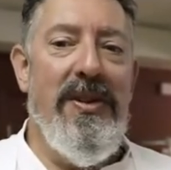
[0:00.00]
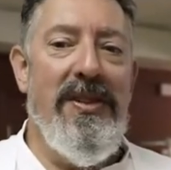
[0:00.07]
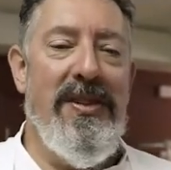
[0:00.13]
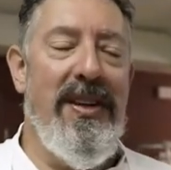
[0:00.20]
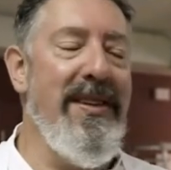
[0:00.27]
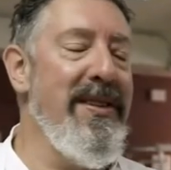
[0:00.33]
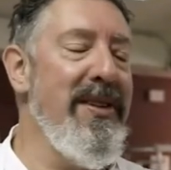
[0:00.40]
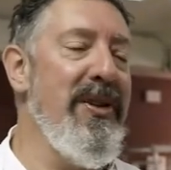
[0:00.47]

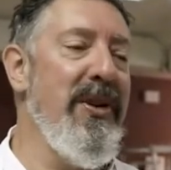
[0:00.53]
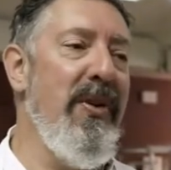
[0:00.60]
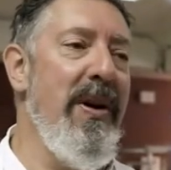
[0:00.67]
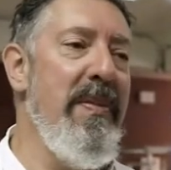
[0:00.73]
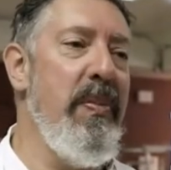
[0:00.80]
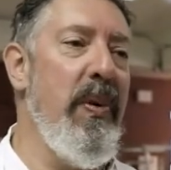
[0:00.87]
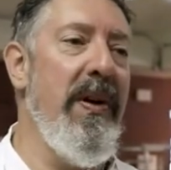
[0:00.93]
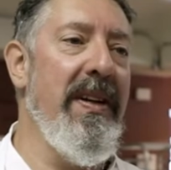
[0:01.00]
Sussex is a
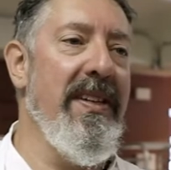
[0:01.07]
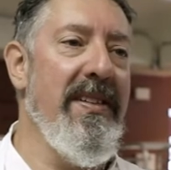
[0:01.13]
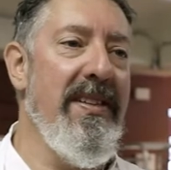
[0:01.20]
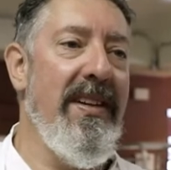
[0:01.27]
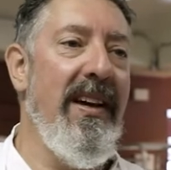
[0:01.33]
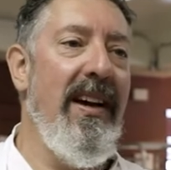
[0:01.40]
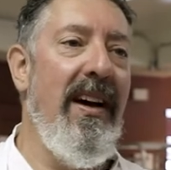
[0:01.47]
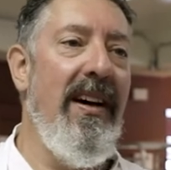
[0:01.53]
great place.
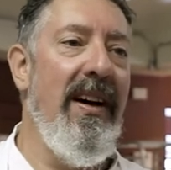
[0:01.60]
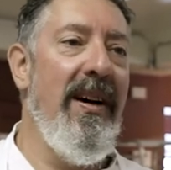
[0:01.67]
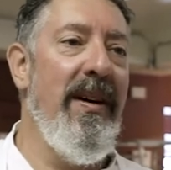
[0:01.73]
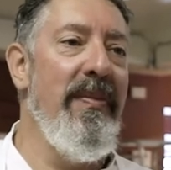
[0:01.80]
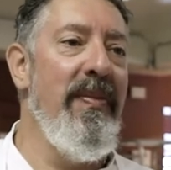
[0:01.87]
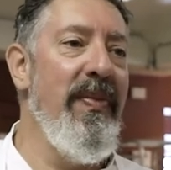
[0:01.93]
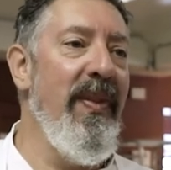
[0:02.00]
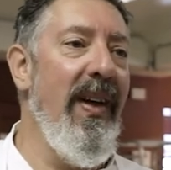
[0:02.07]

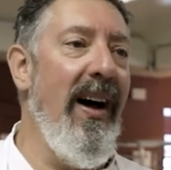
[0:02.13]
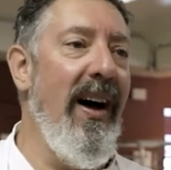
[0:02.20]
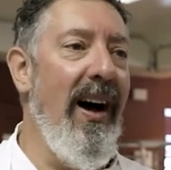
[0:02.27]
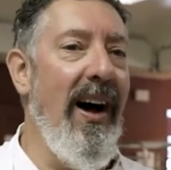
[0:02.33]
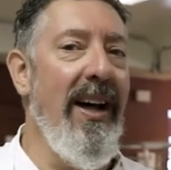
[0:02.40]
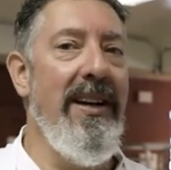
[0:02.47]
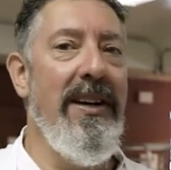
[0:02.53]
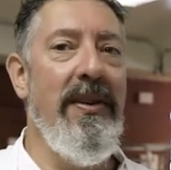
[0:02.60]

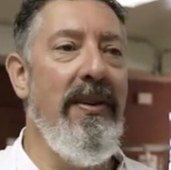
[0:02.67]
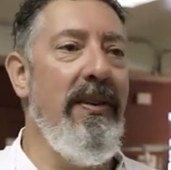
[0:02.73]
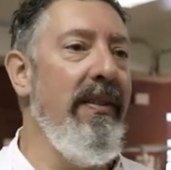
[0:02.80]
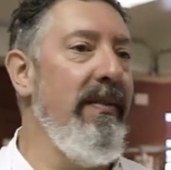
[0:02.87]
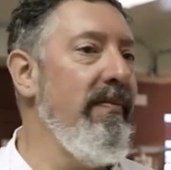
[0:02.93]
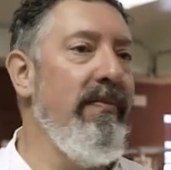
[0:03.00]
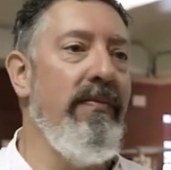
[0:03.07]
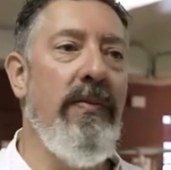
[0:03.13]
I didn't
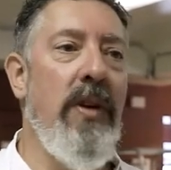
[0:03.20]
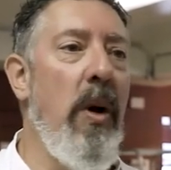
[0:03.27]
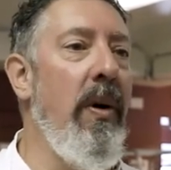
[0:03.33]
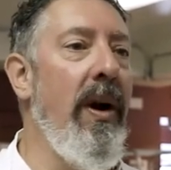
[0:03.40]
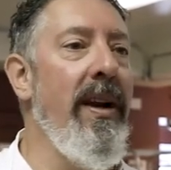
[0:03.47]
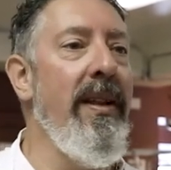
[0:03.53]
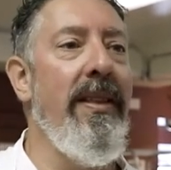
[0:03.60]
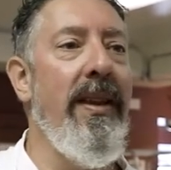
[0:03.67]
know
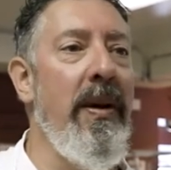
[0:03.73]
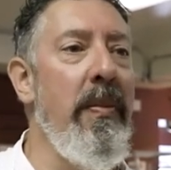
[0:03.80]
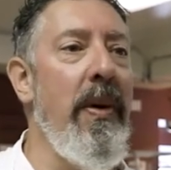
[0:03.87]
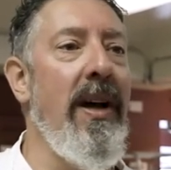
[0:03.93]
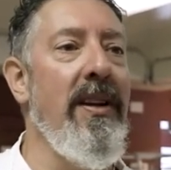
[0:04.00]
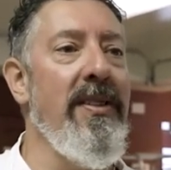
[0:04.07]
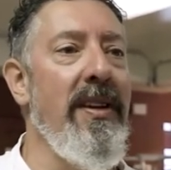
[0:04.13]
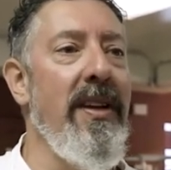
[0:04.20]
anything
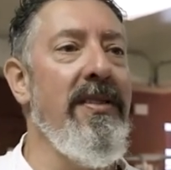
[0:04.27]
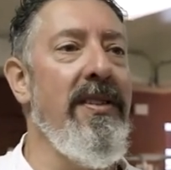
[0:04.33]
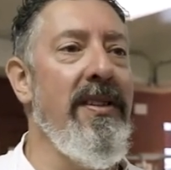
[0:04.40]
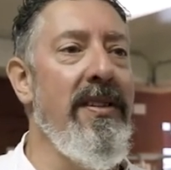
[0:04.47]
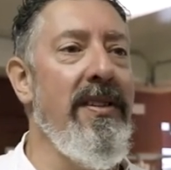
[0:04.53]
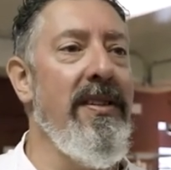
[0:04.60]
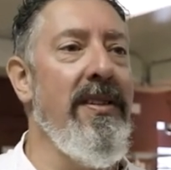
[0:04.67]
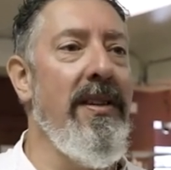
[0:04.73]
about
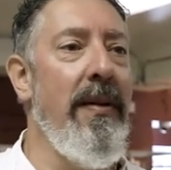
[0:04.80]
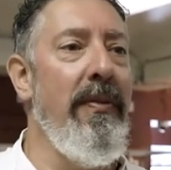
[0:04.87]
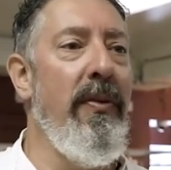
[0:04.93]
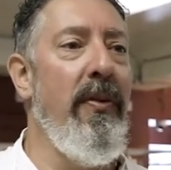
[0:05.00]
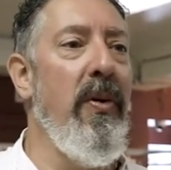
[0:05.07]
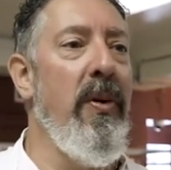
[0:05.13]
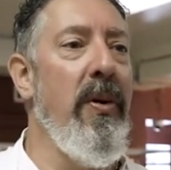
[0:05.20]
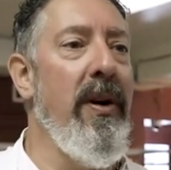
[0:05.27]
Sussex
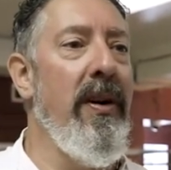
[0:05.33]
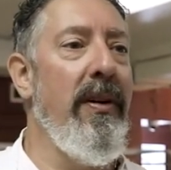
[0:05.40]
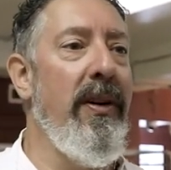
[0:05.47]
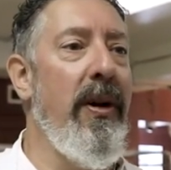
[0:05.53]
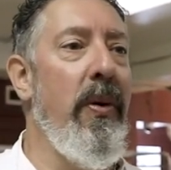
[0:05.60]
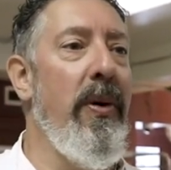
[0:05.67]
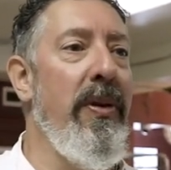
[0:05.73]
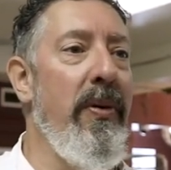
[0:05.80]
except for
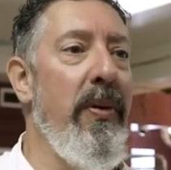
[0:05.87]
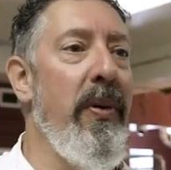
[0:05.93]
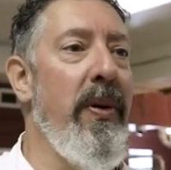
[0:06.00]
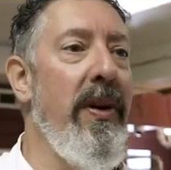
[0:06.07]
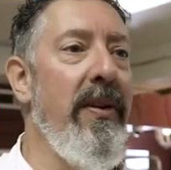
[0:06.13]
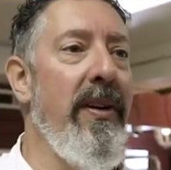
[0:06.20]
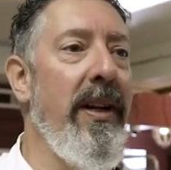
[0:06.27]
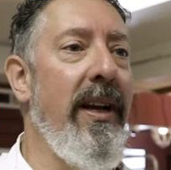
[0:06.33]
going through
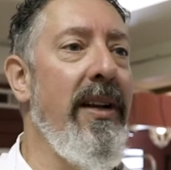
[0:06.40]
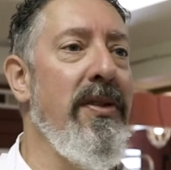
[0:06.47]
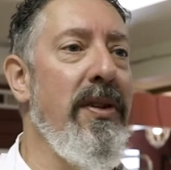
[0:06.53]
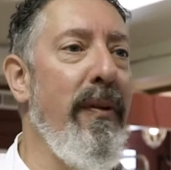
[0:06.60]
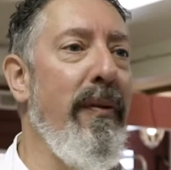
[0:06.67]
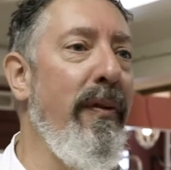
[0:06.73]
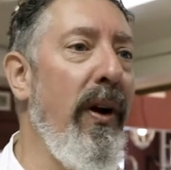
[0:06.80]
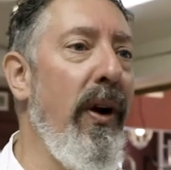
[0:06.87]
here to catch
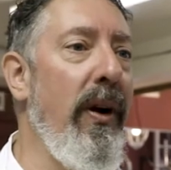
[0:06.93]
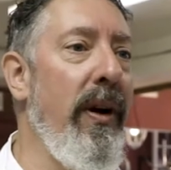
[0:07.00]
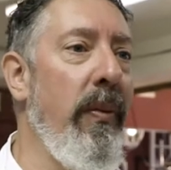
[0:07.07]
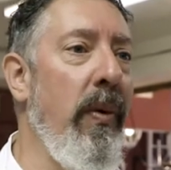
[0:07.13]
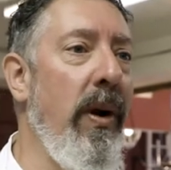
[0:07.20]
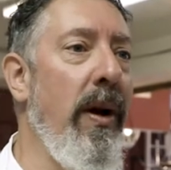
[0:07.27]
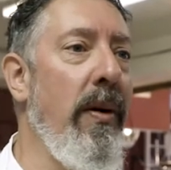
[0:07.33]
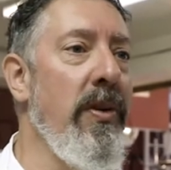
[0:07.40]
the ferry
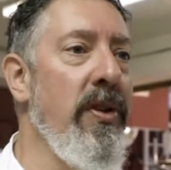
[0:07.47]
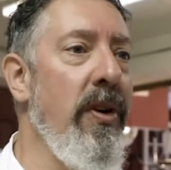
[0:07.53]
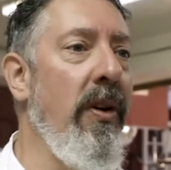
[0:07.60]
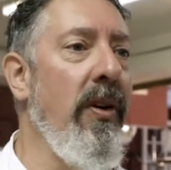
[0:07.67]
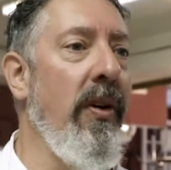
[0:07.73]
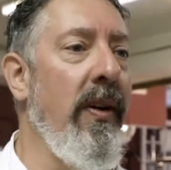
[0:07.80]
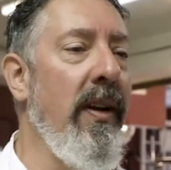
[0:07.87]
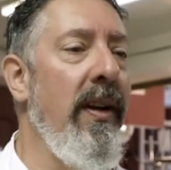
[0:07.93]
when I was
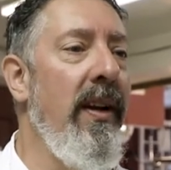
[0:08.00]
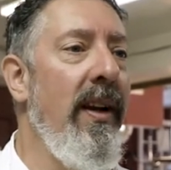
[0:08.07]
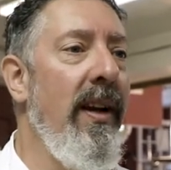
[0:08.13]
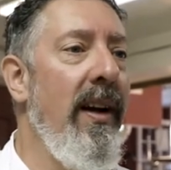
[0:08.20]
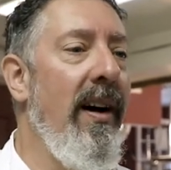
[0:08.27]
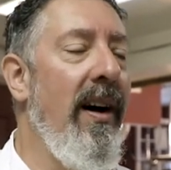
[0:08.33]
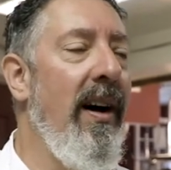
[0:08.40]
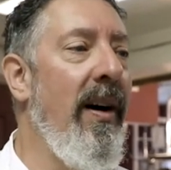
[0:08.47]
younger.
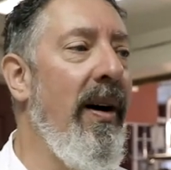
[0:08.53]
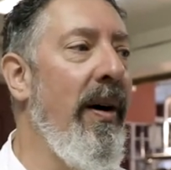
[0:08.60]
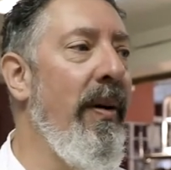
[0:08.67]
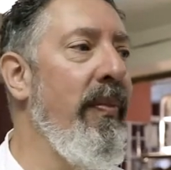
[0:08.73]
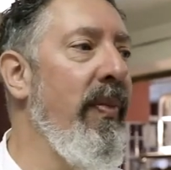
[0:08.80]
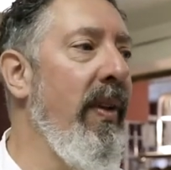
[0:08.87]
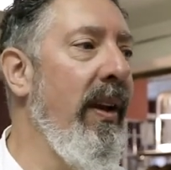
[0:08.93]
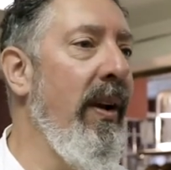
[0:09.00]

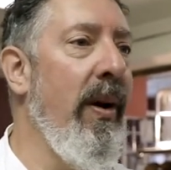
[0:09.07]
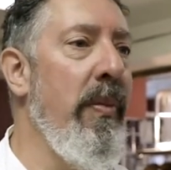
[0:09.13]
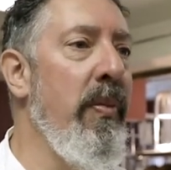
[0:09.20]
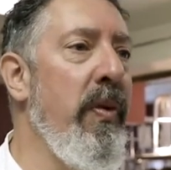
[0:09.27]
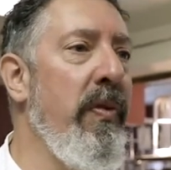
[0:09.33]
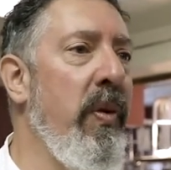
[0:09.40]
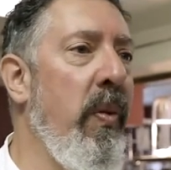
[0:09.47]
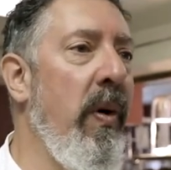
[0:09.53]
You know, I
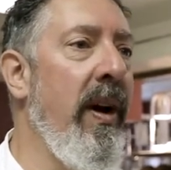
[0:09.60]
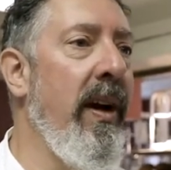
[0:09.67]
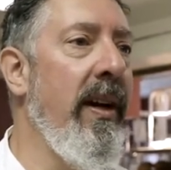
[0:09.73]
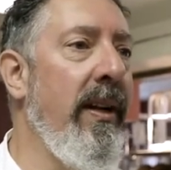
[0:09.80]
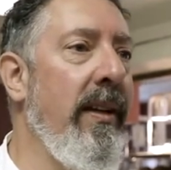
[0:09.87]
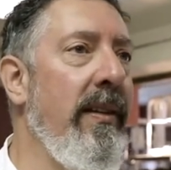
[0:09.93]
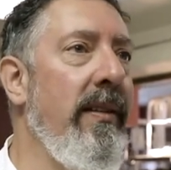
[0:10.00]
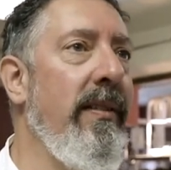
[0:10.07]
moved
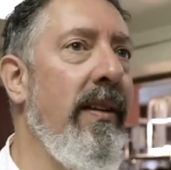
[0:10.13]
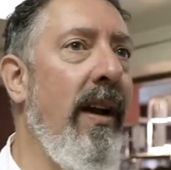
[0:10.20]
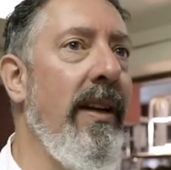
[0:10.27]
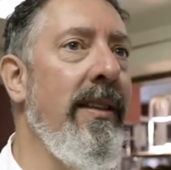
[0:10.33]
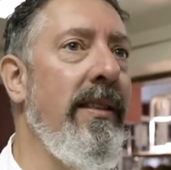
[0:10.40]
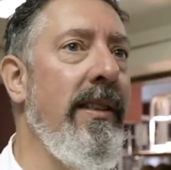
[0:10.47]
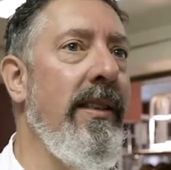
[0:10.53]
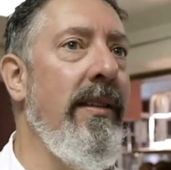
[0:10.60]
away in
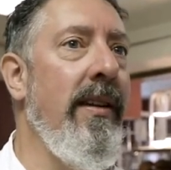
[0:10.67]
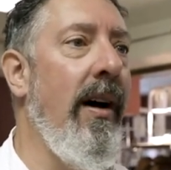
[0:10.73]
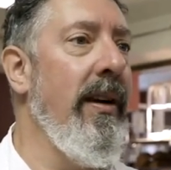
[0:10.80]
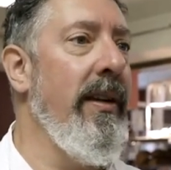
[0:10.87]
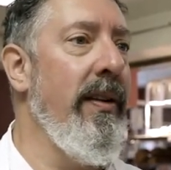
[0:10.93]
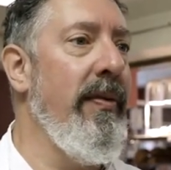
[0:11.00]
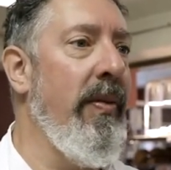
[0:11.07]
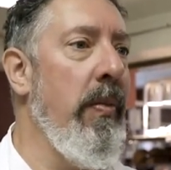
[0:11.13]

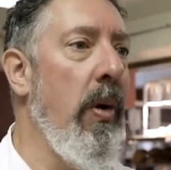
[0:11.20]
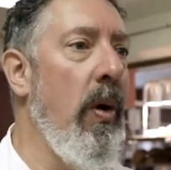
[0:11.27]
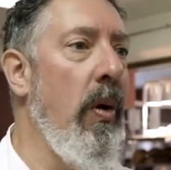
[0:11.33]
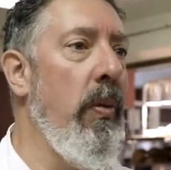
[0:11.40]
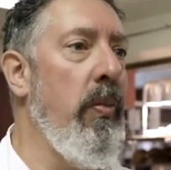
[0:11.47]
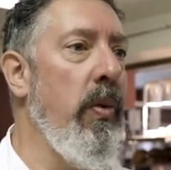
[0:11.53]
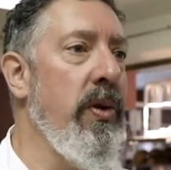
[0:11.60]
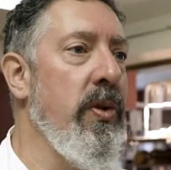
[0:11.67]
1990 from
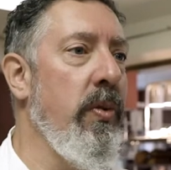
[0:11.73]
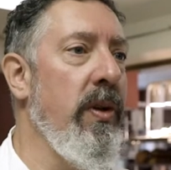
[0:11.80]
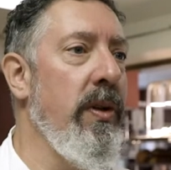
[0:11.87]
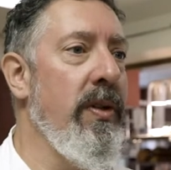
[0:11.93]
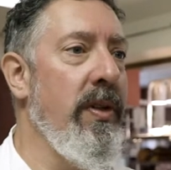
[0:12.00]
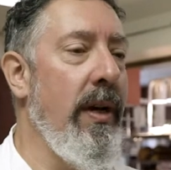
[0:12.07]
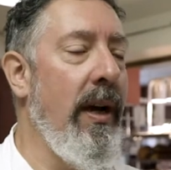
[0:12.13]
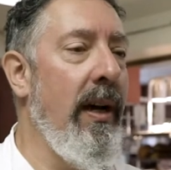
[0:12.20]
home, which
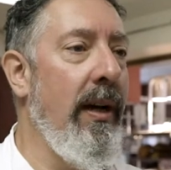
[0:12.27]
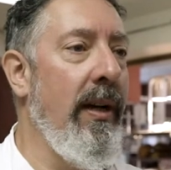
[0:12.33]
was